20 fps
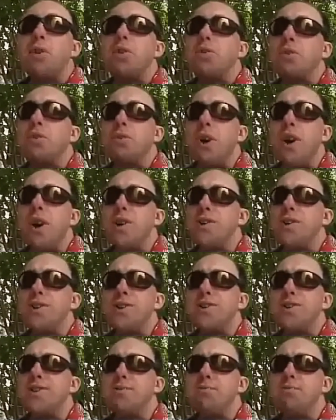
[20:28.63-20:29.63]
the word
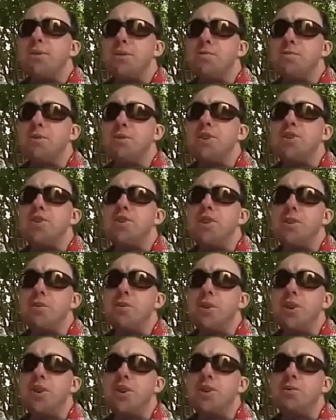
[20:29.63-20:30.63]
Christ, it simply means
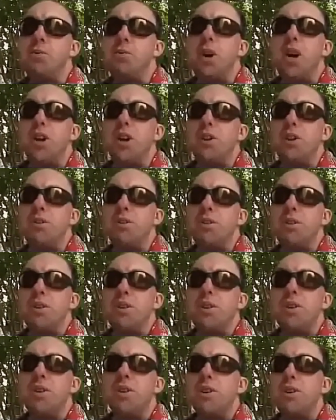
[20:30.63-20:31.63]
anointed one.
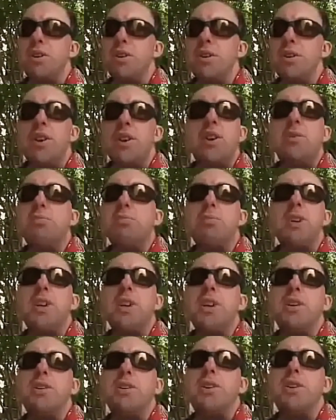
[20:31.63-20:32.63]
There can
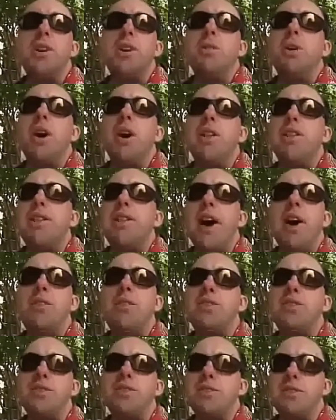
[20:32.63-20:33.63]
be, you know,
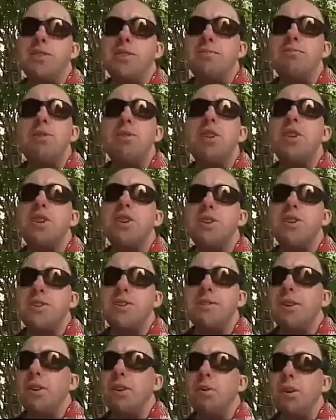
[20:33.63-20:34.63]
thousands,
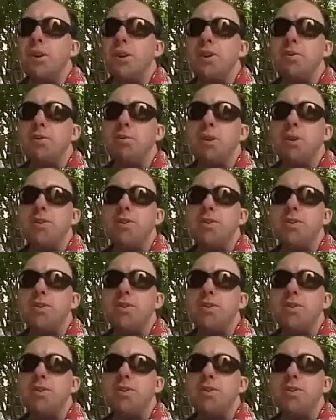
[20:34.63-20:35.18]
millions of anointed